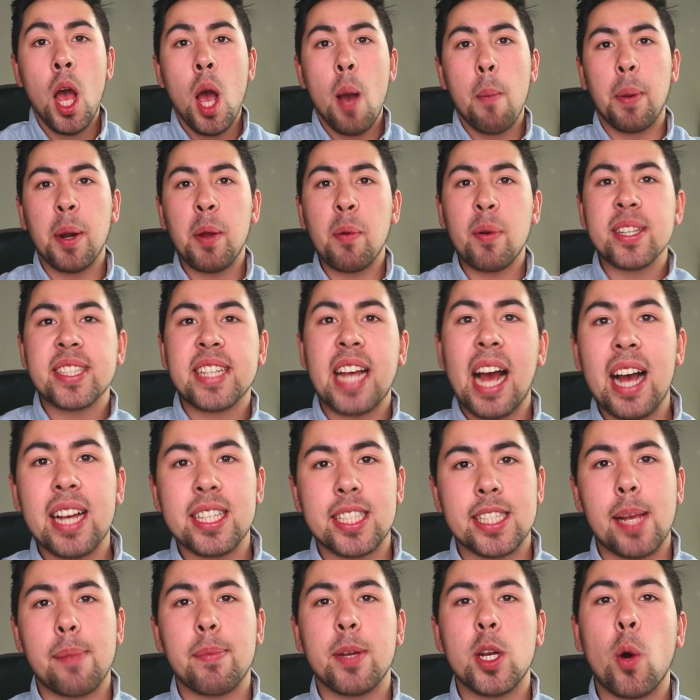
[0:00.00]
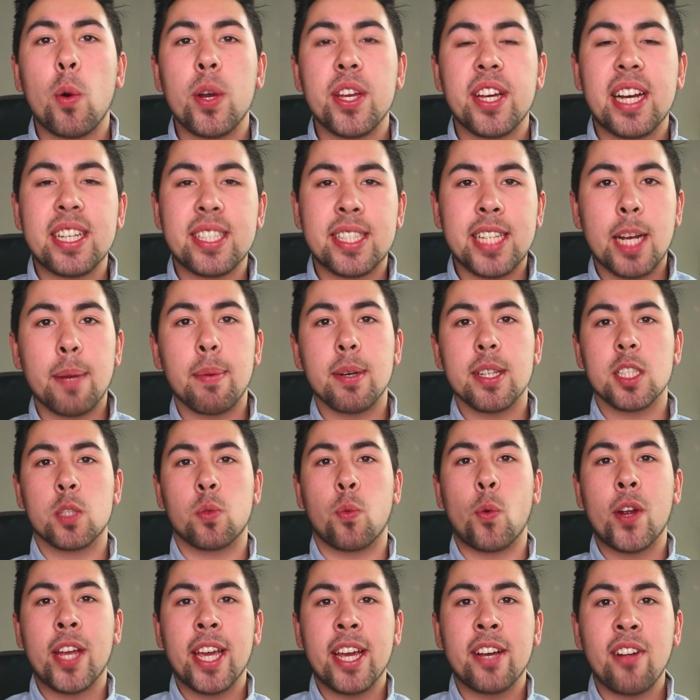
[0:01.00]
But anyways, guys, let me know what you guys think about this
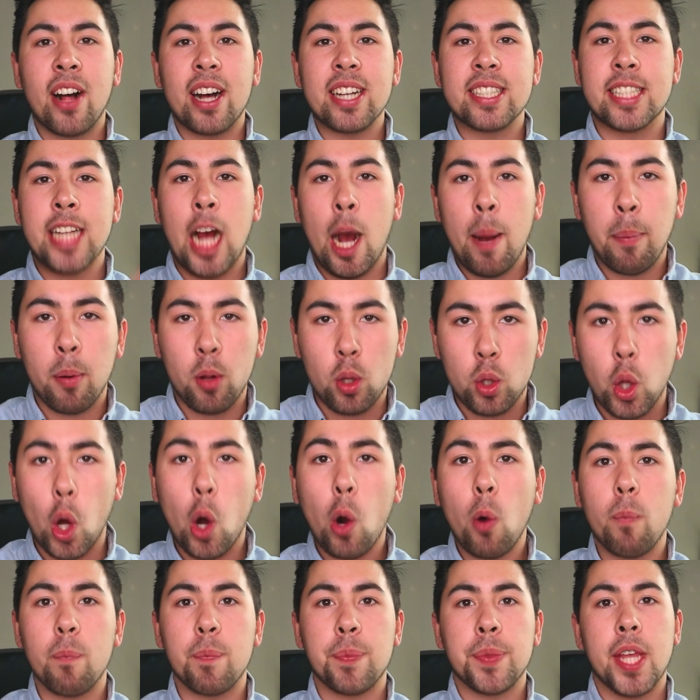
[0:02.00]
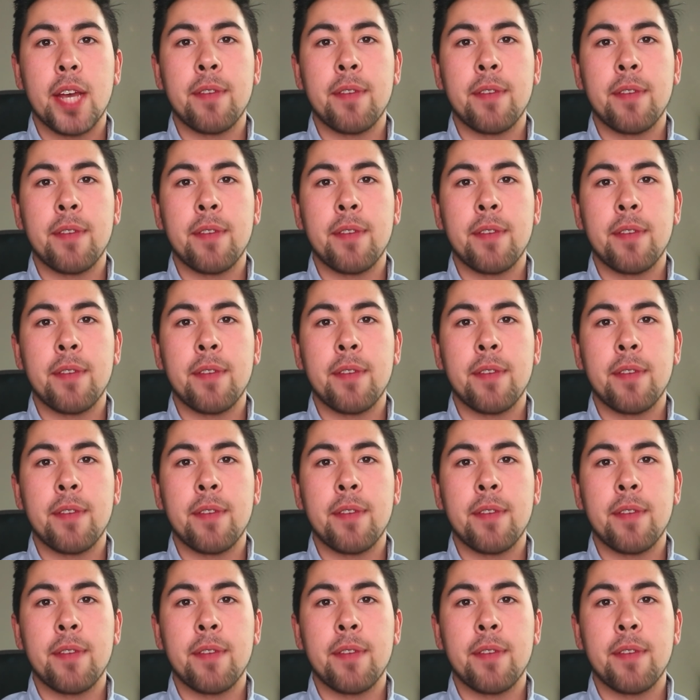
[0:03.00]
rookie class down below.